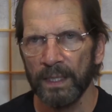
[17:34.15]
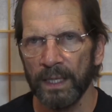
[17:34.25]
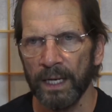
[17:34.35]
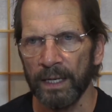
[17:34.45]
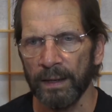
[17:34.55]

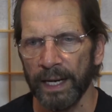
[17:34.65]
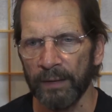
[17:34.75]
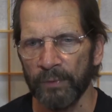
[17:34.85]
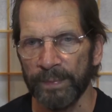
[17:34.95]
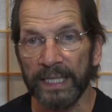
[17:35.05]
uh,
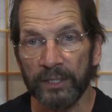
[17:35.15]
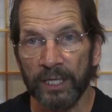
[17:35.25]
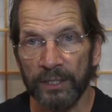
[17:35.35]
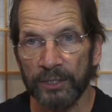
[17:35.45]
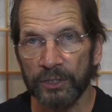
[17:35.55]
and we make the
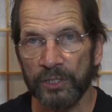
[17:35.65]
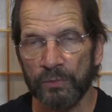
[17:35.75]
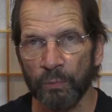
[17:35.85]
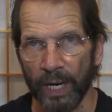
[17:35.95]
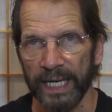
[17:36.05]
conditions
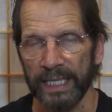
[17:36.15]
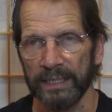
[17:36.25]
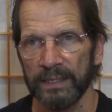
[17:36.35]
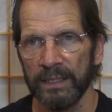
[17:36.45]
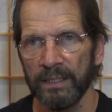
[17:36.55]

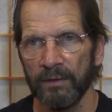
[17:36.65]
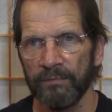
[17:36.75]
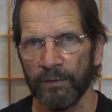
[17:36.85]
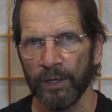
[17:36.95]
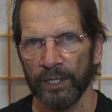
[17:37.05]
right
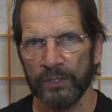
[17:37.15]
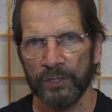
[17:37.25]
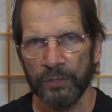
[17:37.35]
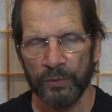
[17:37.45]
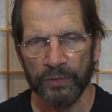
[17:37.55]
for us
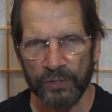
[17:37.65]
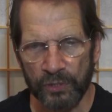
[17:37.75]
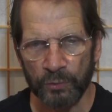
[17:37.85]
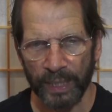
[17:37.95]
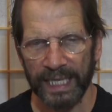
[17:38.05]
to do this
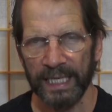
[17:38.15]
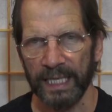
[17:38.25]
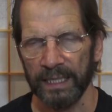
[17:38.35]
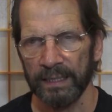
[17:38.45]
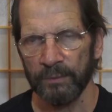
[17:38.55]
training,